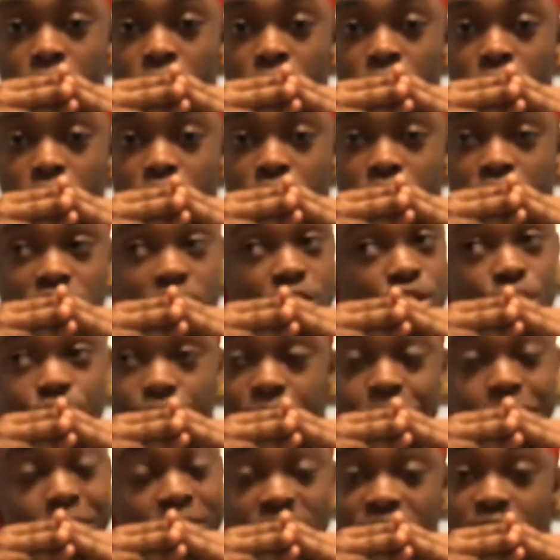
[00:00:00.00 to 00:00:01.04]
Because you
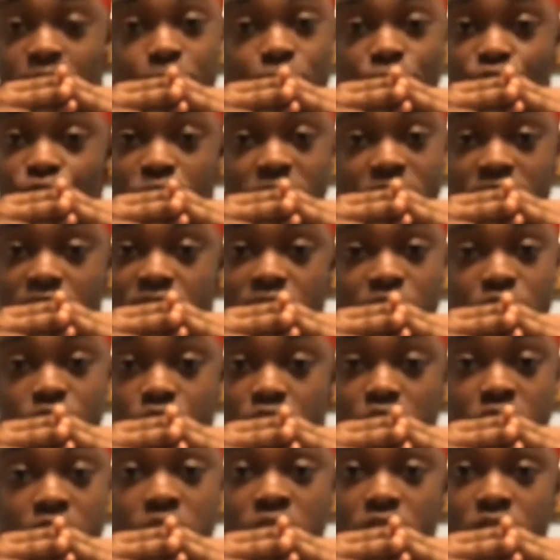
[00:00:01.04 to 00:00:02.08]
didn't meet them through an
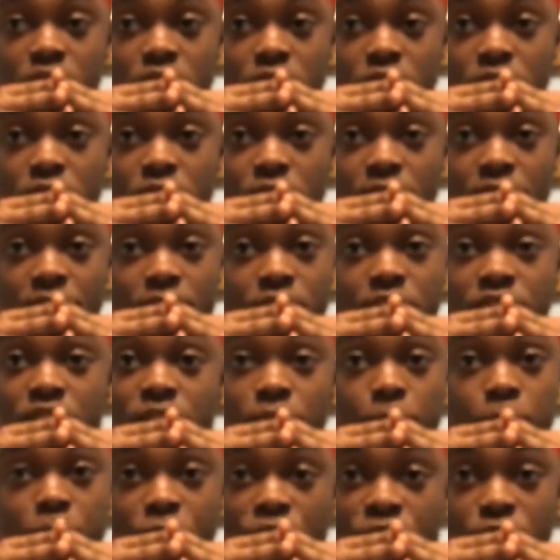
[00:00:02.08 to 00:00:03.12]
institution, like you
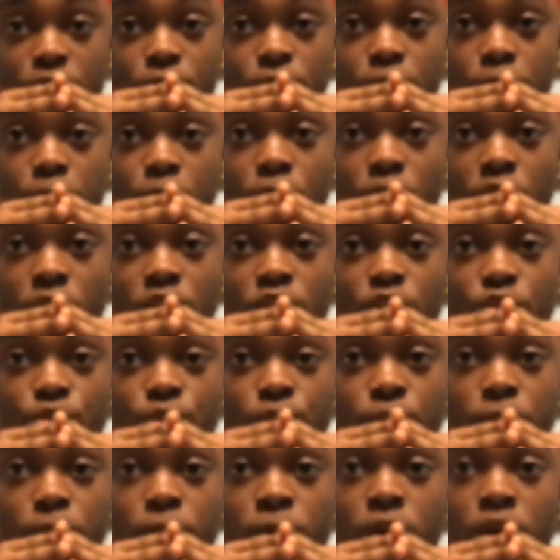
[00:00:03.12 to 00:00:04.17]
didn't meet them
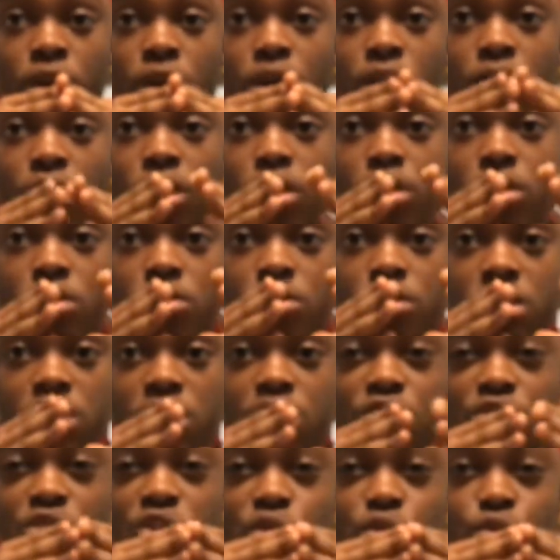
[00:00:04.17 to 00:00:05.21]
through in
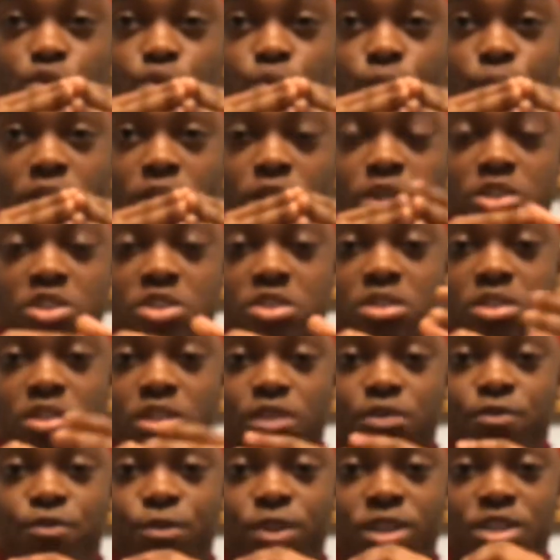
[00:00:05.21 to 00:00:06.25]
a school where just the
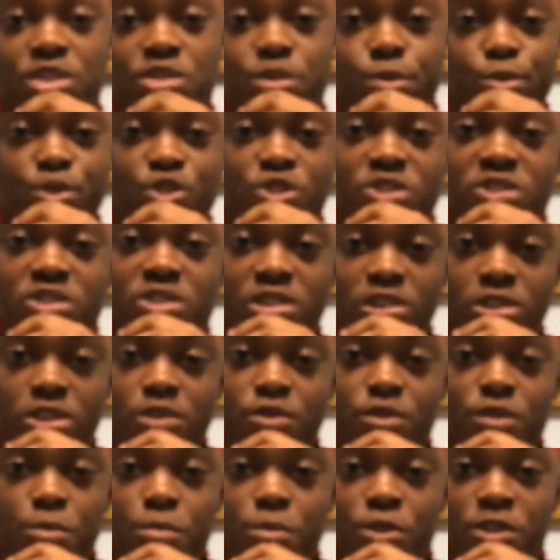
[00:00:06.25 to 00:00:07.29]
friendship will just last
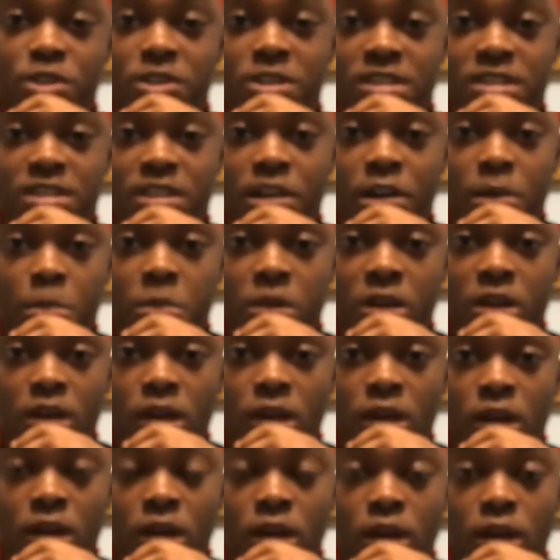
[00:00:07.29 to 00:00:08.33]
for a period of time. Like
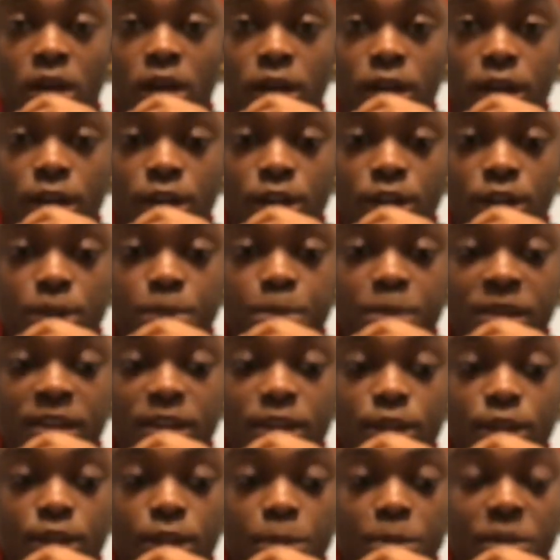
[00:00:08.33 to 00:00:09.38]
you met
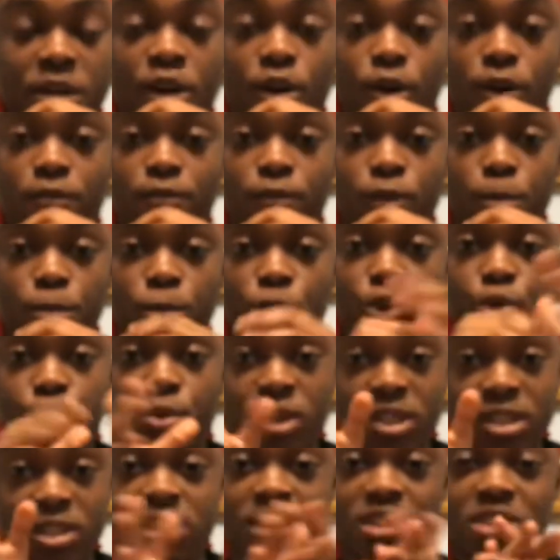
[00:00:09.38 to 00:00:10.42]
them out of the blue where
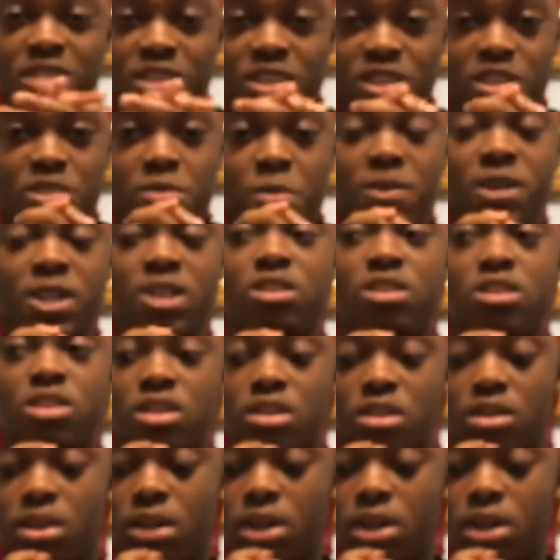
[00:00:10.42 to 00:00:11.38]
you least expected it.